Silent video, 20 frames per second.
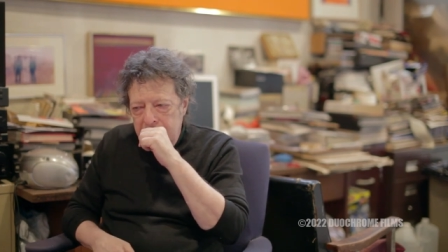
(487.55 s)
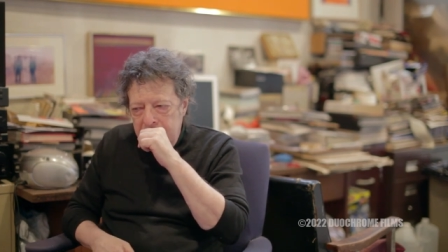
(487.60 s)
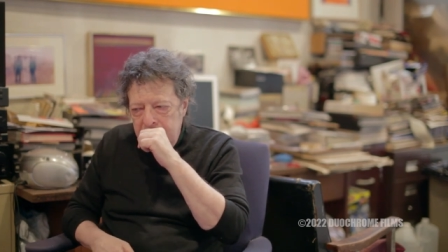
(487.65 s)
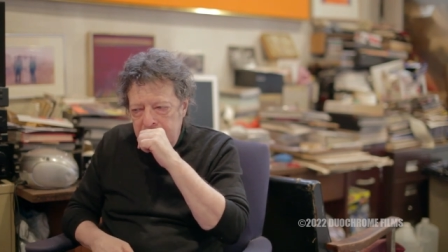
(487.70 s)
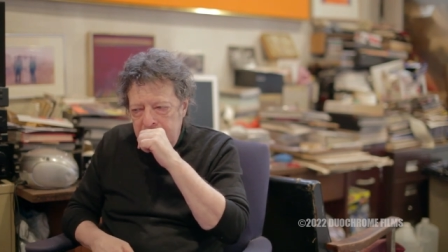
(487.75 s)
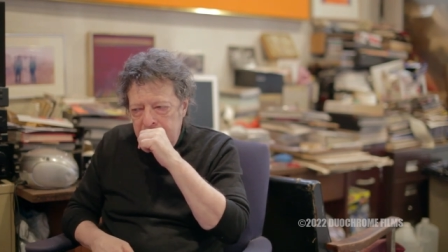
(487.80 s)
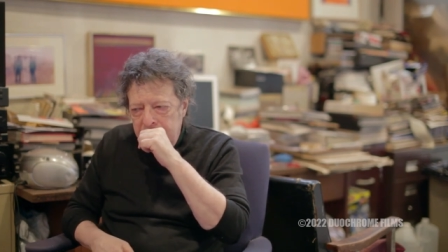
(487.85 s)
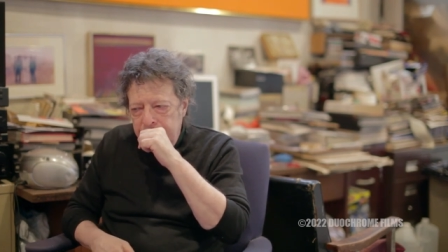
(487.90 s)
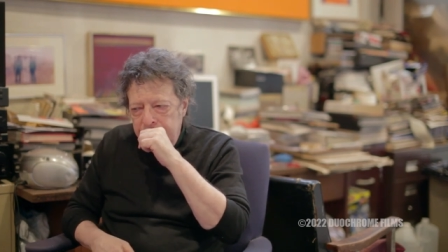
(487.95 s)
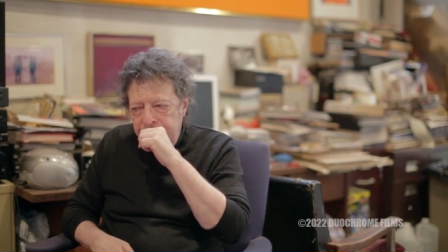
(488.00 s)

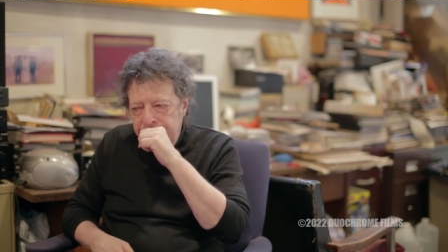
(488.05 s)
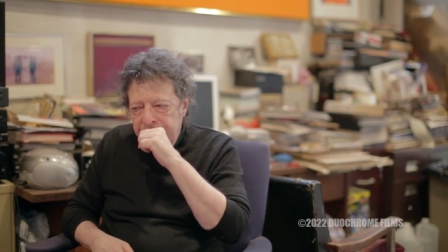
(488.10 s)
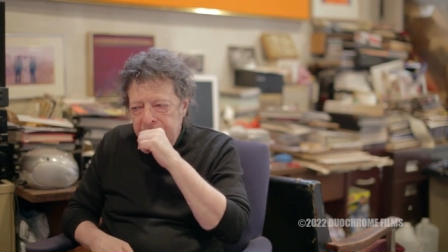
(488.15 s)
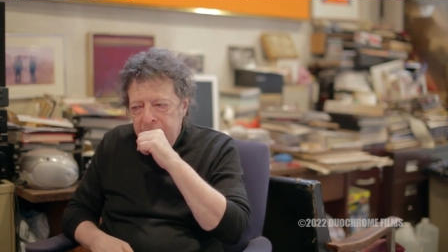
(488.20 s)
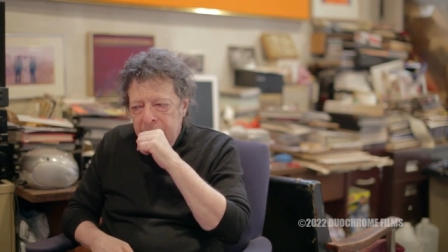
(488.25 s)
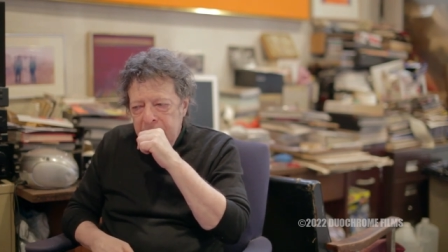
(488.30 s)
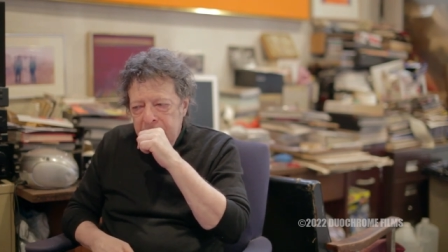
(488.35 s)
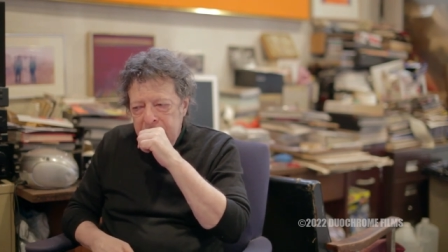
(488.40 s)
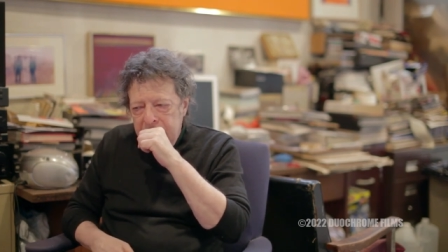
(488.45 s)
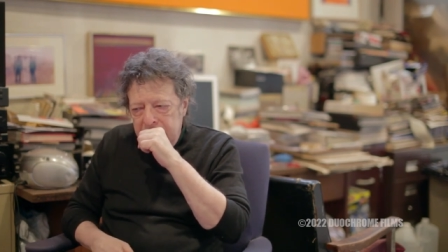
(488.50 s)

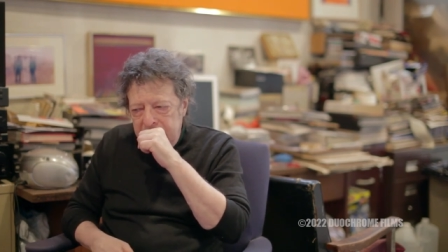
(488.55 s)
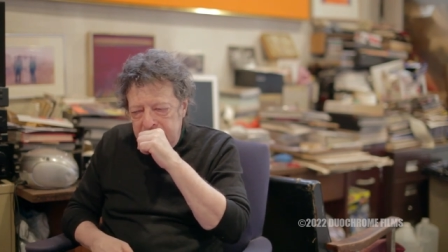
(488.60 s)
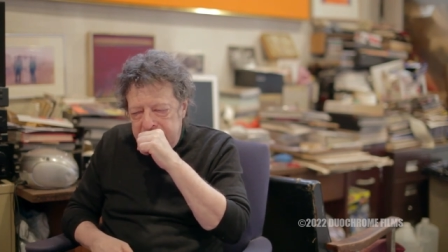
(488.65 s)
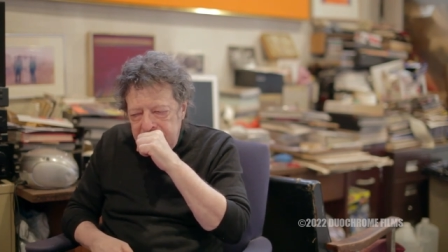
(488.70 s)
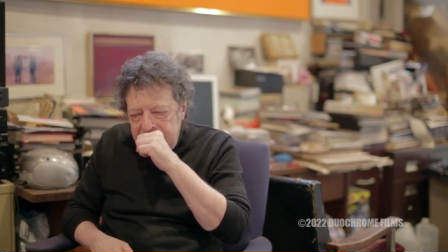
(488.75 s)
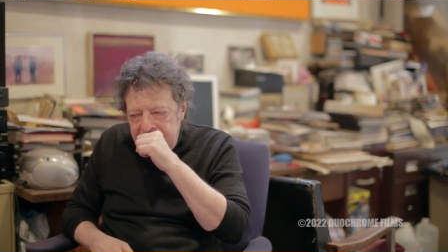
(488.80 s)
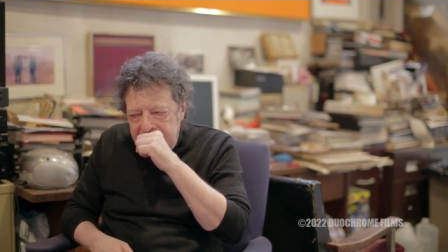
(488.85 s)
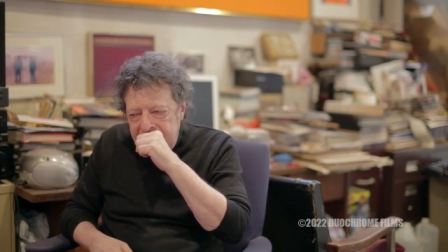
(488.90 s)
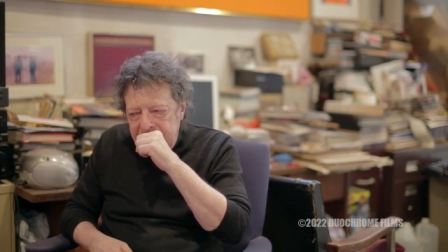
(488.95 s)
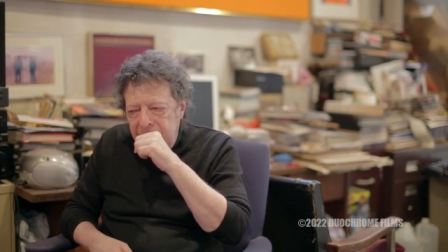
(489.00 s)

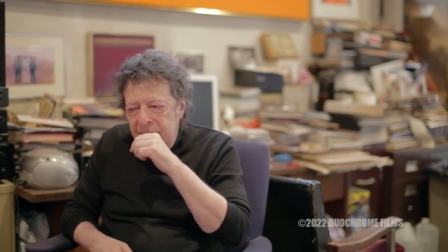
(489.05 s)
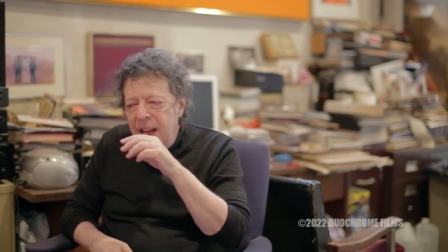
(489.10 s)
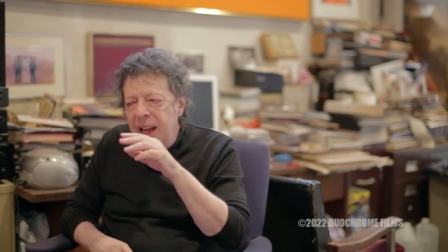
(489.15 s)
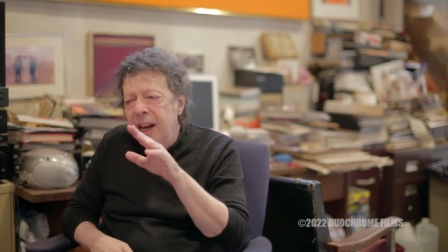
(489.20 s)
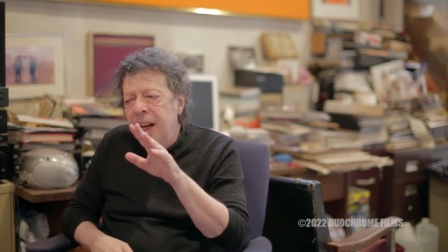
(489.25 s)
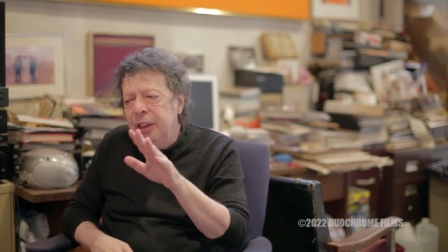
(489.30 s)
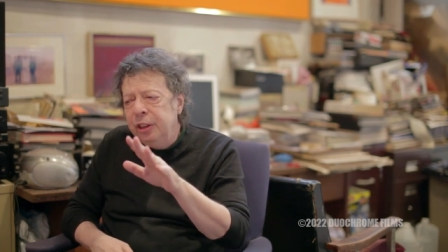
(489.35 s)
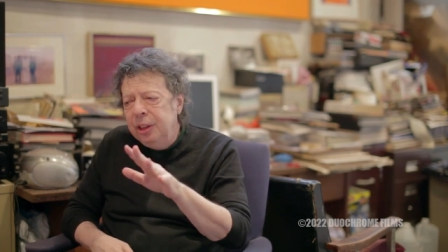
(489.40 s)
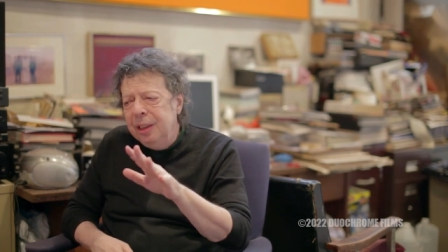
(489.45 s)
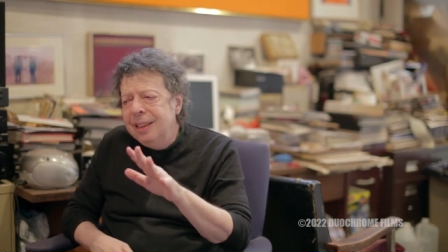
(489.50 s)

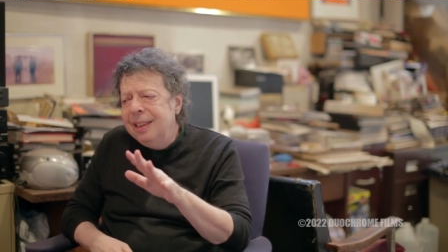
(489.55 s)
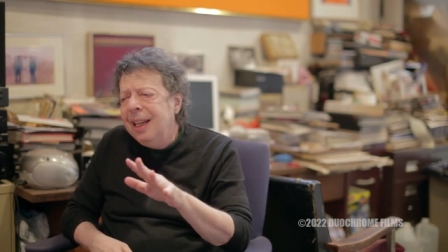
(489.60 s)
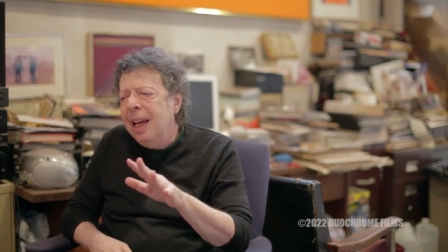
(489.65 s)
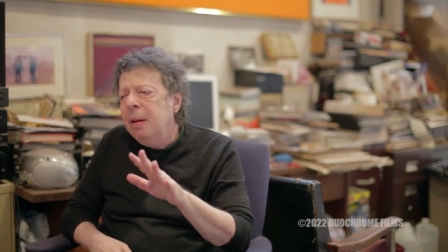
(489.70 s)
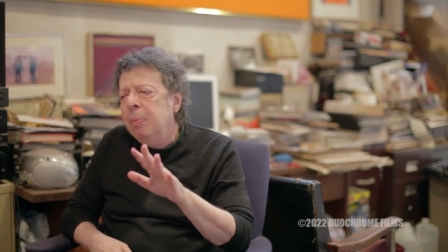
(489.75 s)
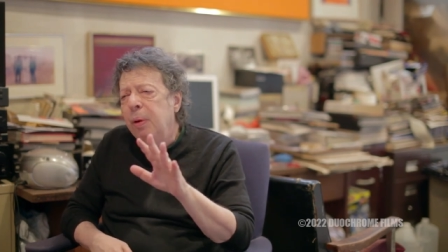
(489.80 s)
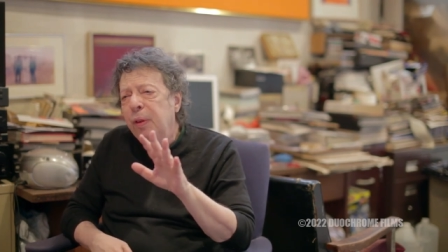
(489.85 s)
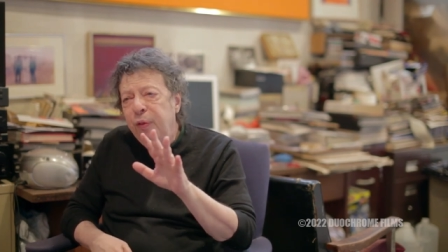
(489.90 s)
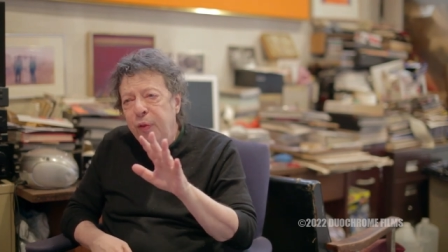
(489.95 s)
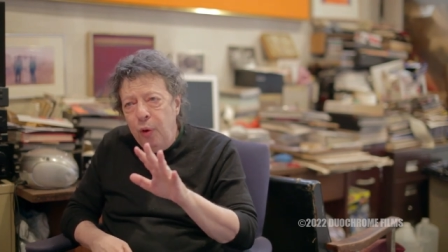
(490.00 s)
and I should
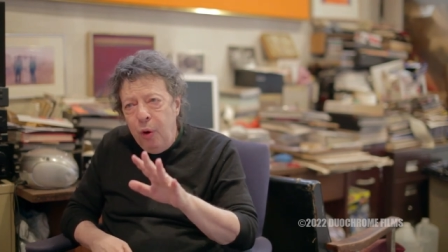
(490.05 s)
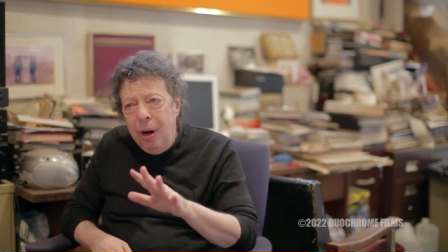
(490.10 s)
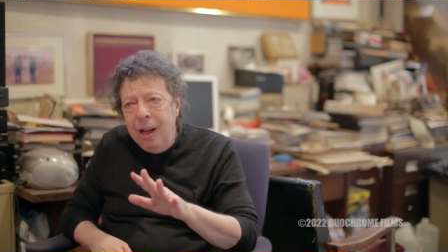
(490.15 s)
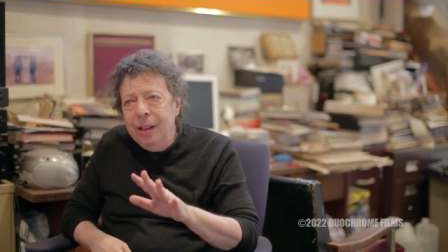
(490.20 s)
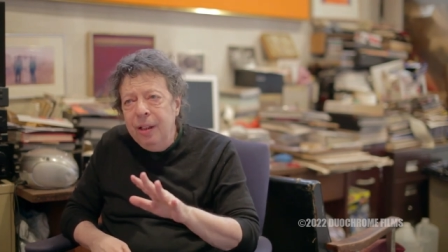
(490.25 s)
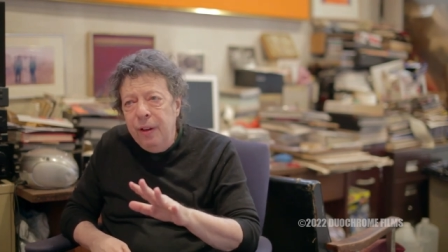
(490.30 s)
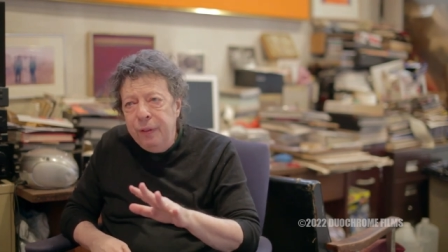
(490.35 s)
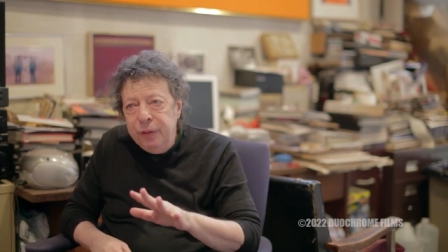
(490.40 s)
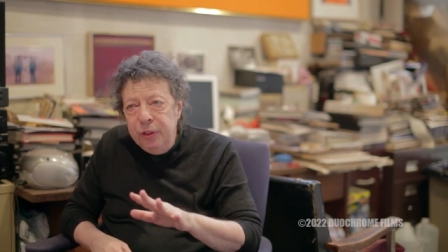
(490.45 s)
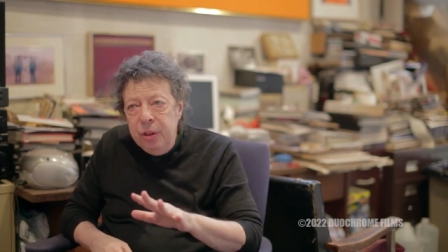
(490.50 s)
say, before
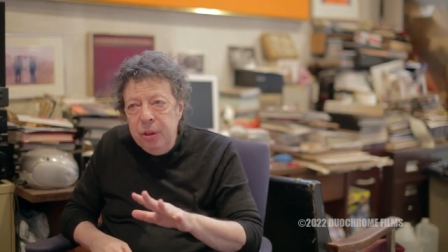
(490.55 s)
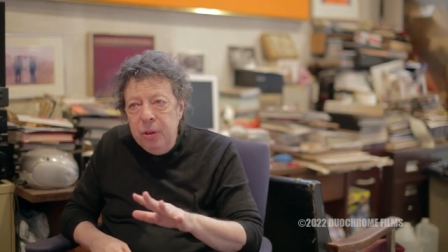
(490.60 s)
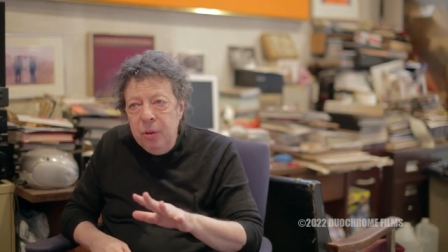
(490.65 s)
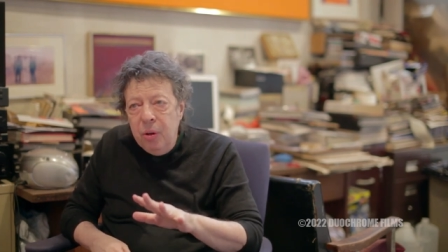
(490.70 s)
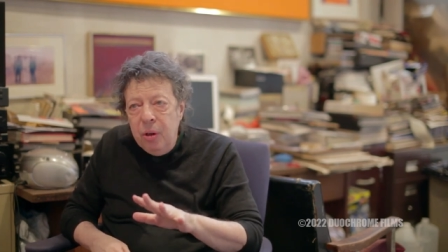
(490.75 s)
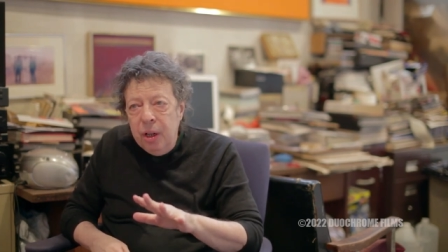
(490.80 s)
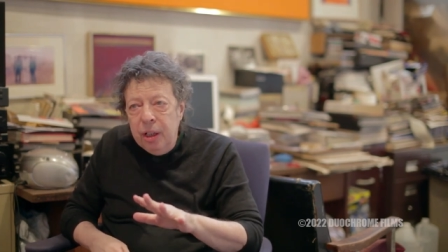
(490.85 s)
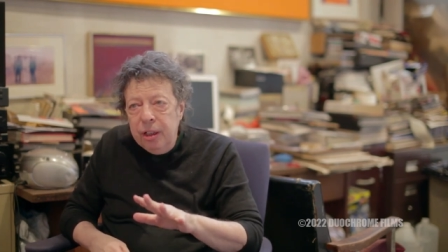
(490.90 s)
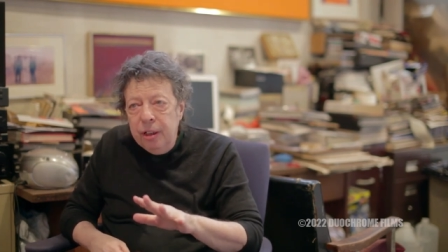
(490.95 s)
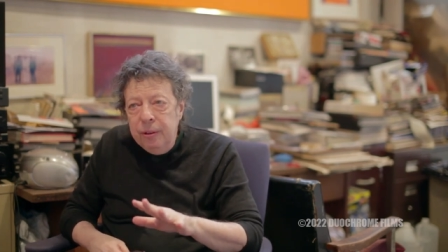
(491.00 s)
I left New
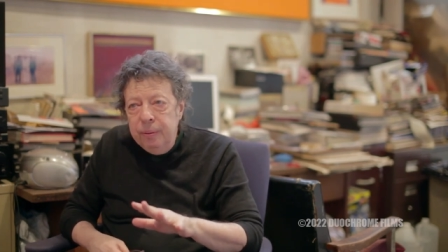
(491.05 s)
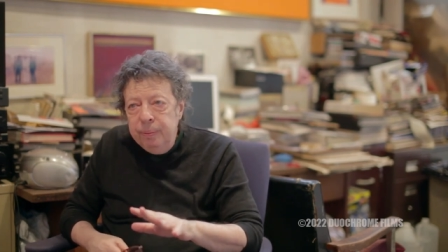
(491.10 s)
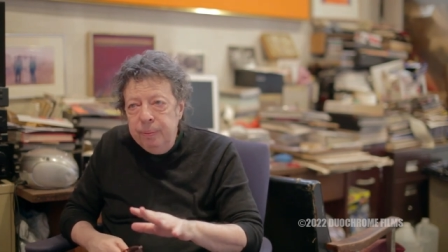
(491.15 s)
York,